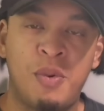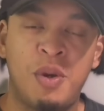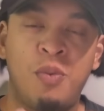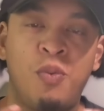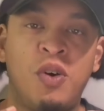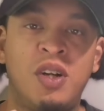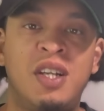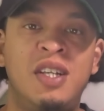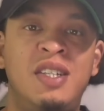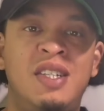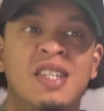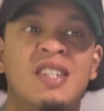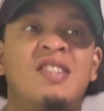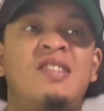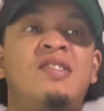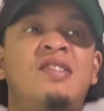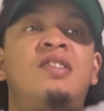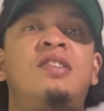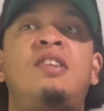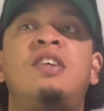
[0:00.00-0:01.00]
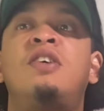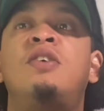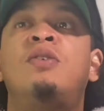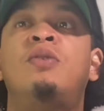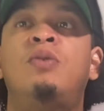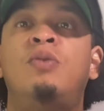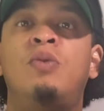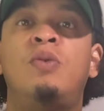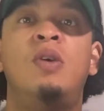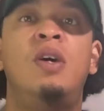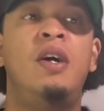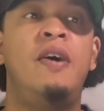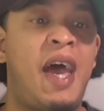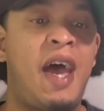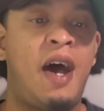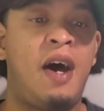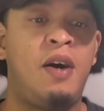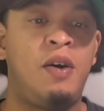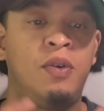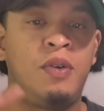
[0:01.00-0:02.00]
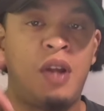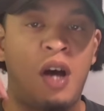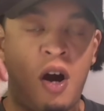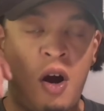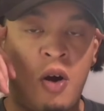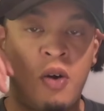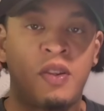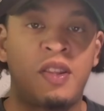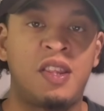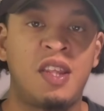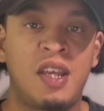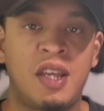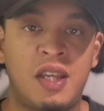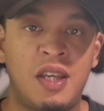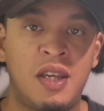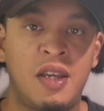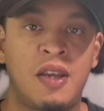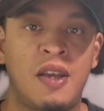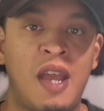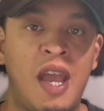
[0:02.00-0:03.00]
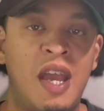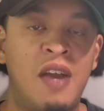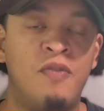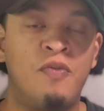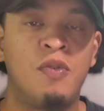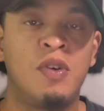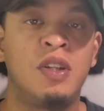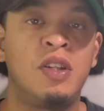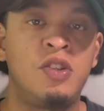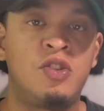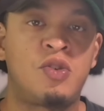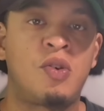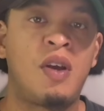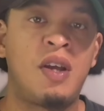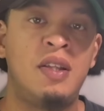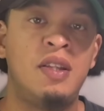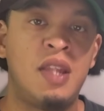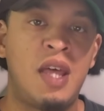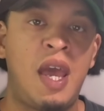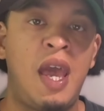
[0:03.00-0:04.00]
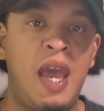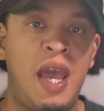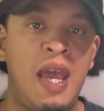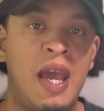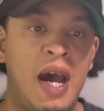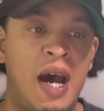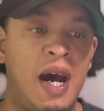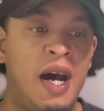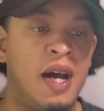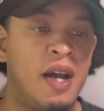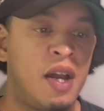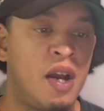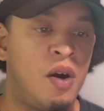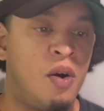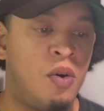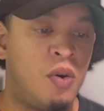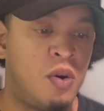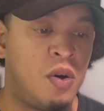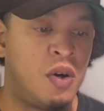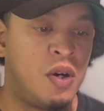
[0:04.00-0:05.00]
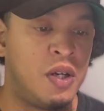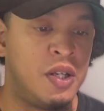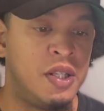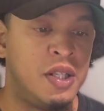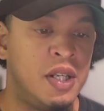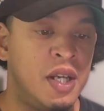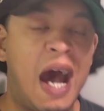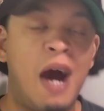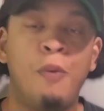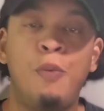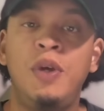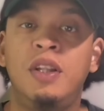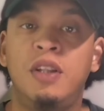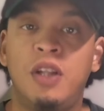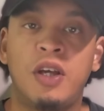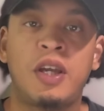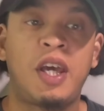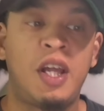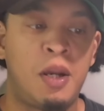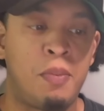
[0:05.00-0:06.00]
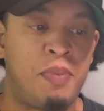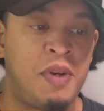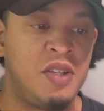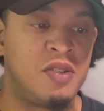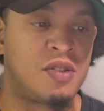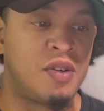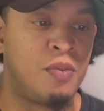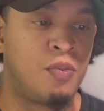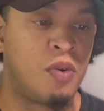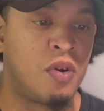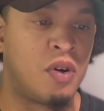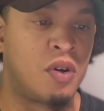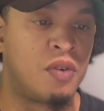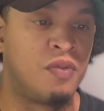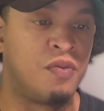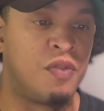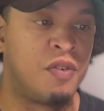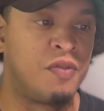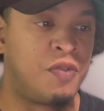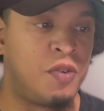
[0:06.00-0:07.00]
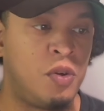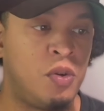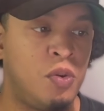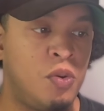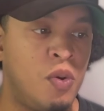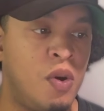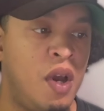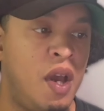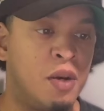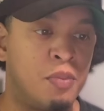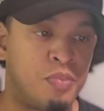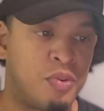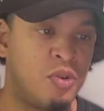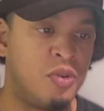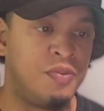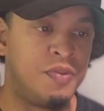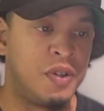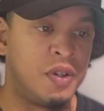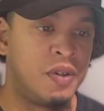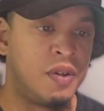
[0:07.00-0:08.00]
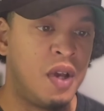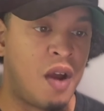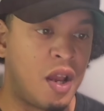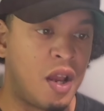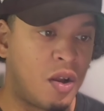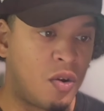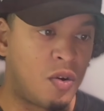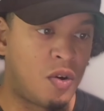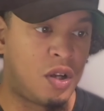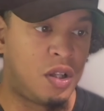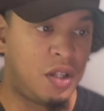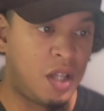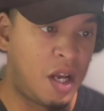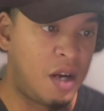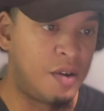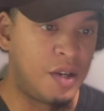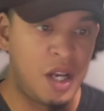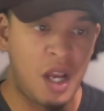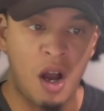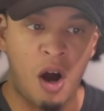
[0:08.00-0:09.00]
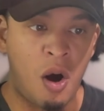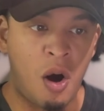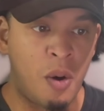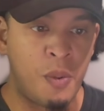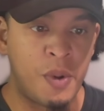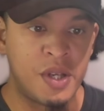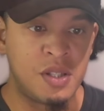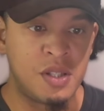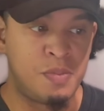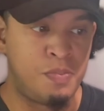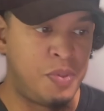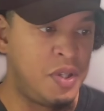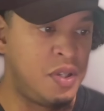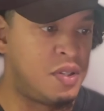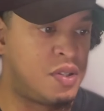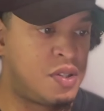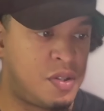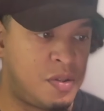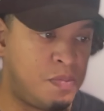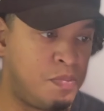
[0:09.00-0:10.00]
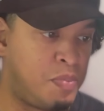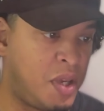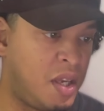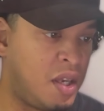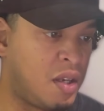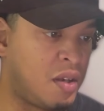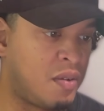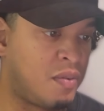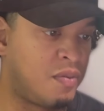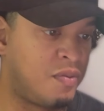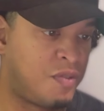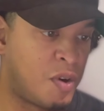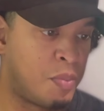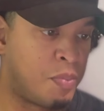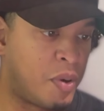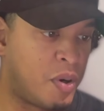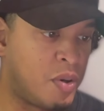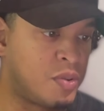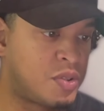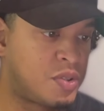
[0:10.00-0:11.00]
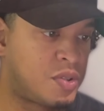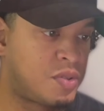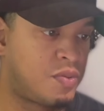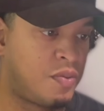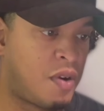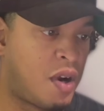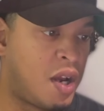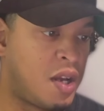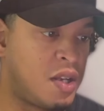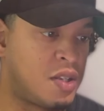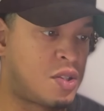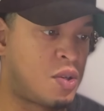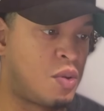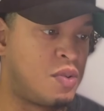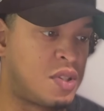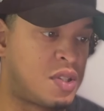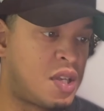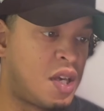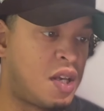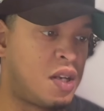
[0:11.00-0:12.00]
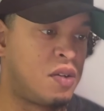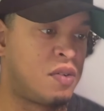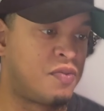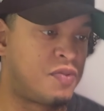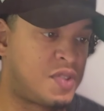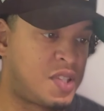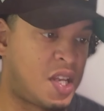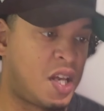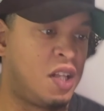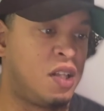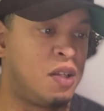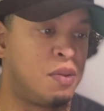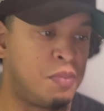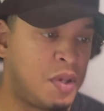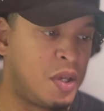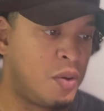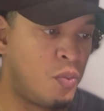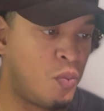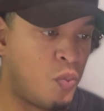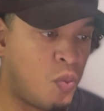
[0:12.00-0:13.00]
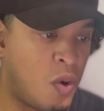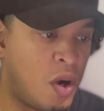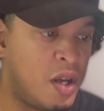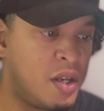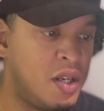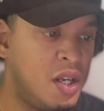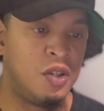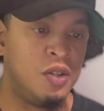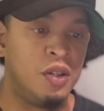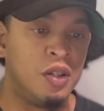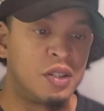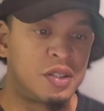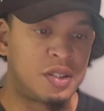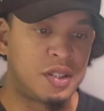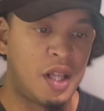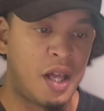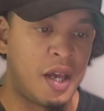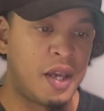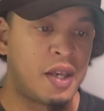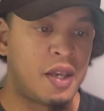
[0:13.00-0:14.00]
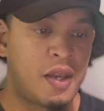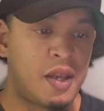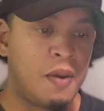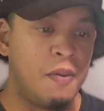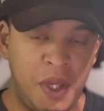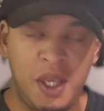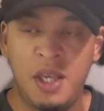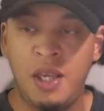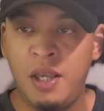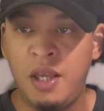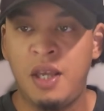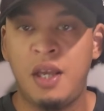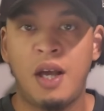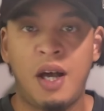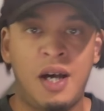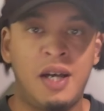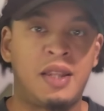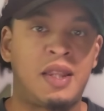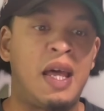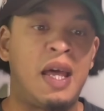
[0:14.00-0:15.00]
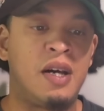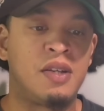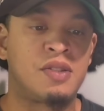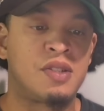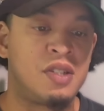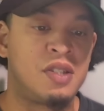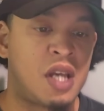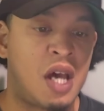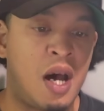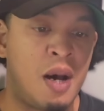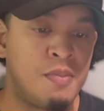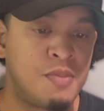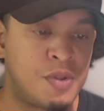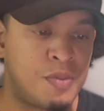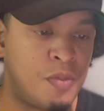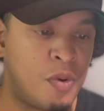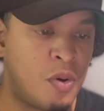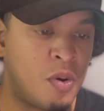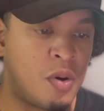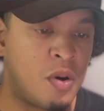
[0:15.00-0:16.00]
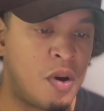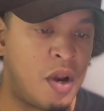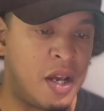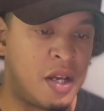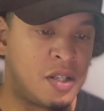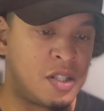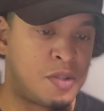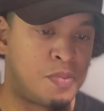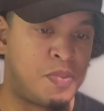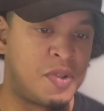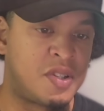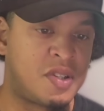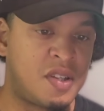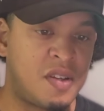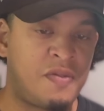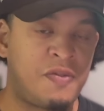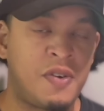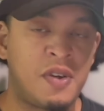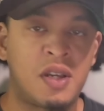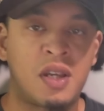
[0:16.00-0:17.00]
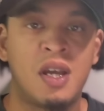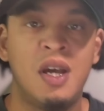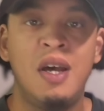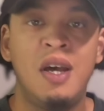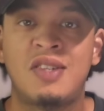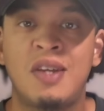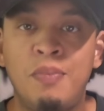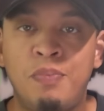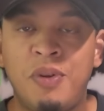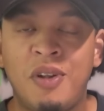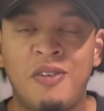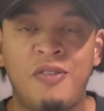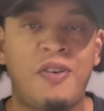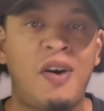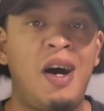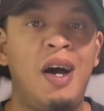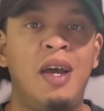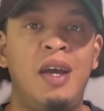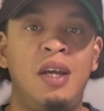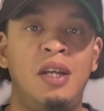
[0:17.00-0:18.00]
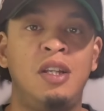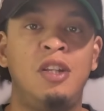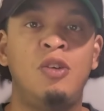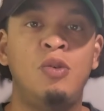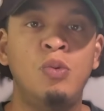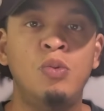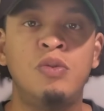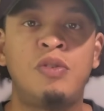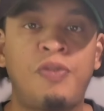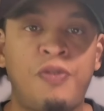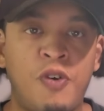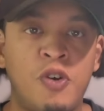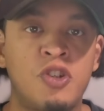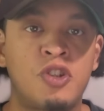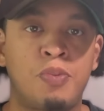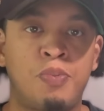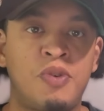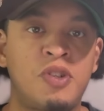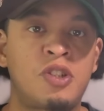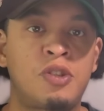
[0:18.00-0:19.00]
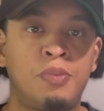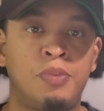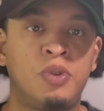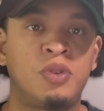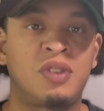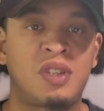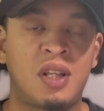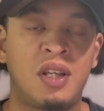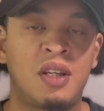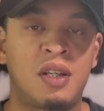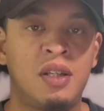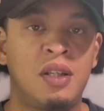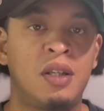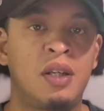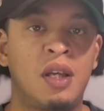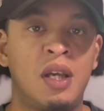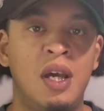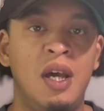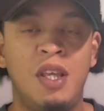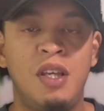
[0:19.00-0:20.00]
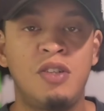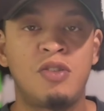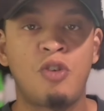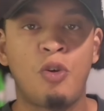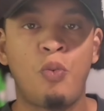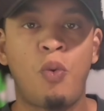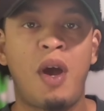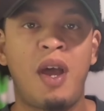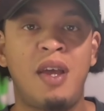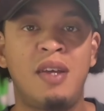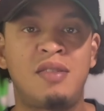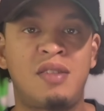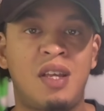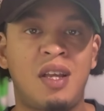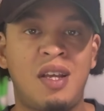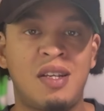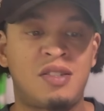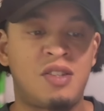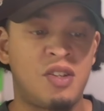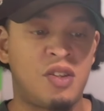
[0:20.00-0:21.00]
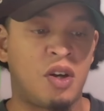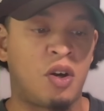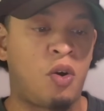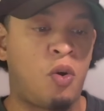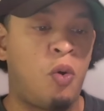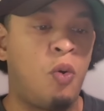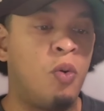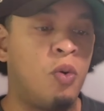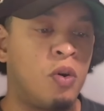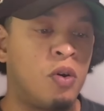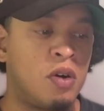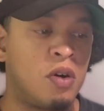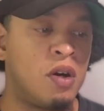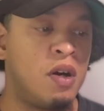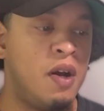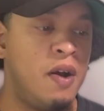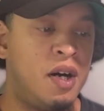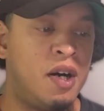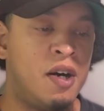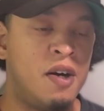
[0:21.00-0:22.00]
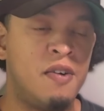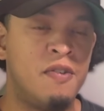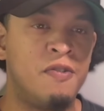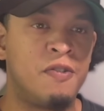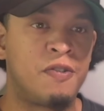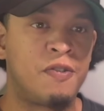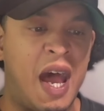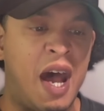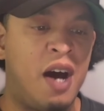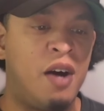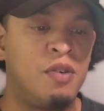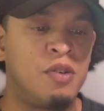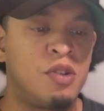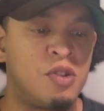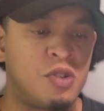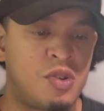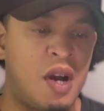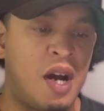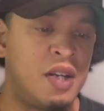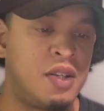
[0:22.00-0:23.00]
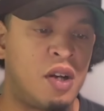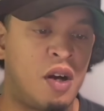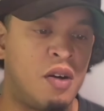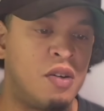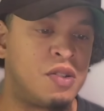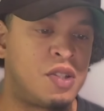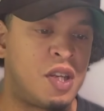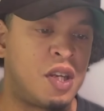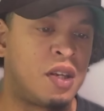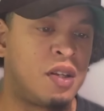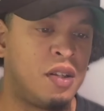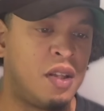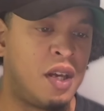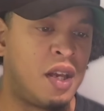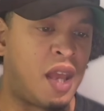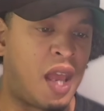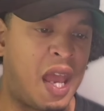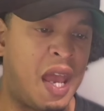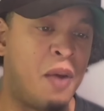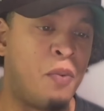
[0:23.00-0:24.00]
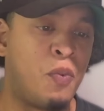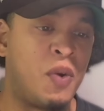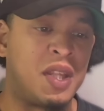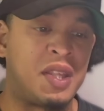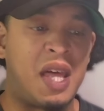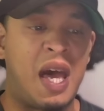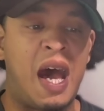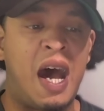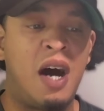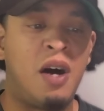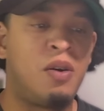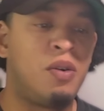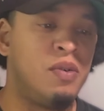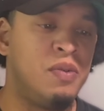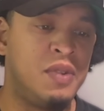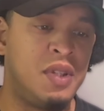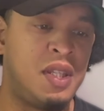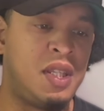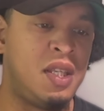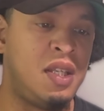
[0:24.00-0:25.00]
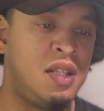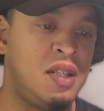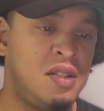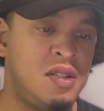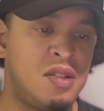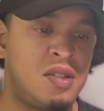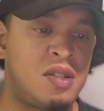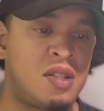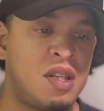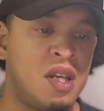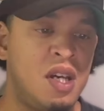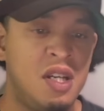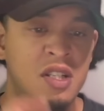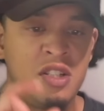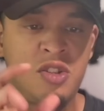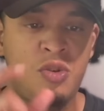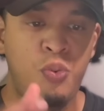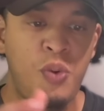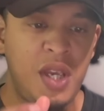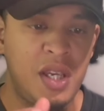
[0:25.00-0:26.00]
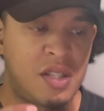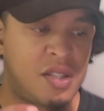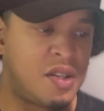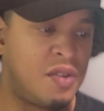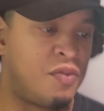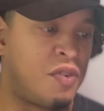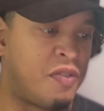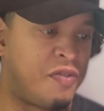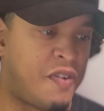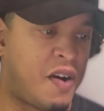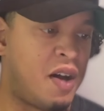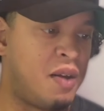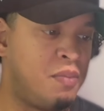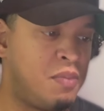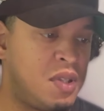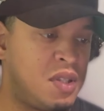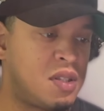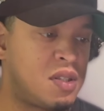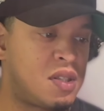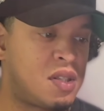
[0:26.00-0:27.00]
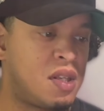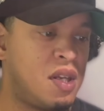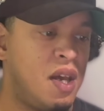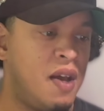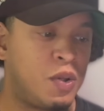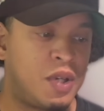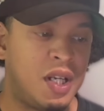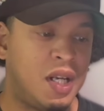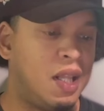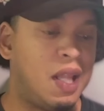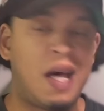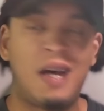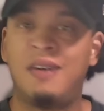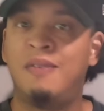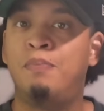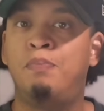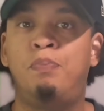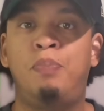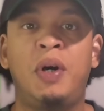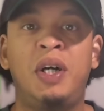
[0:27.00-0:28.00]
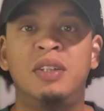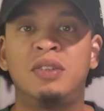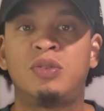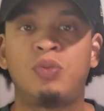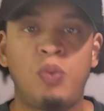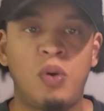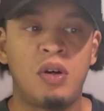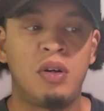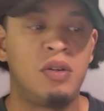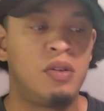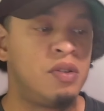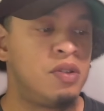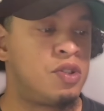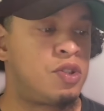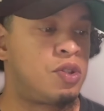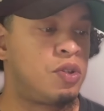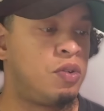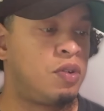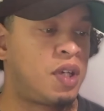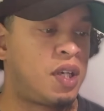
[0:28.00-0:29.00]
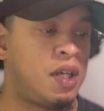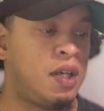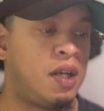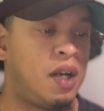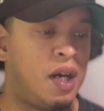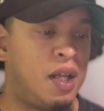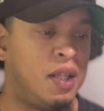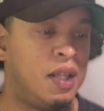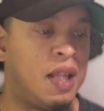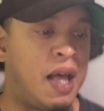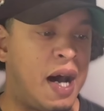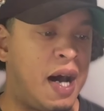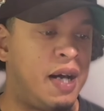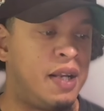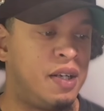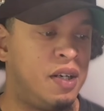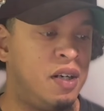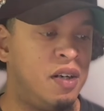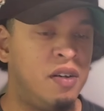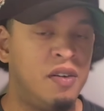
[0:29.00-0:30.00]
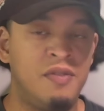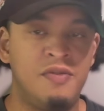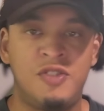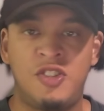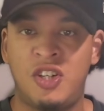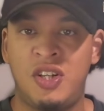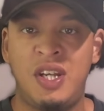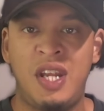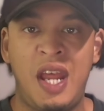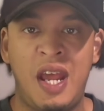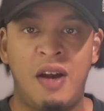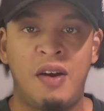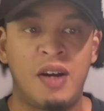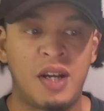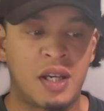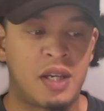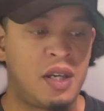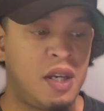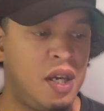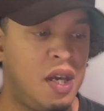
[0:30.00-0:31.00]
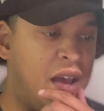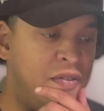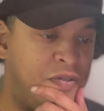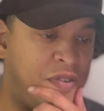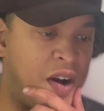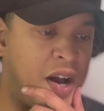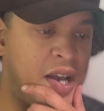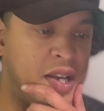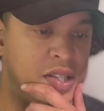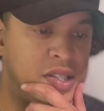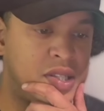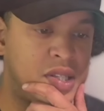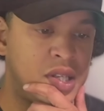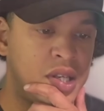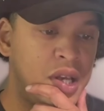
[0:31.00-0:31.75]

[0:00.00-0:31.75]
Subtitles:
We want to distill down our thinking and really train the AI on how we look at a piece of work, review, and improve it, right? Clarity always beats being verbose, right? So instead of telling me what good looks like, be 1,000 times more specific, simplify it, use first principles thinking. These are ways to get to the core of how you're trying to articulate. And without these tweaks and refinements, you'll get a lot of buzzwords, you'll get a lot of generic advice.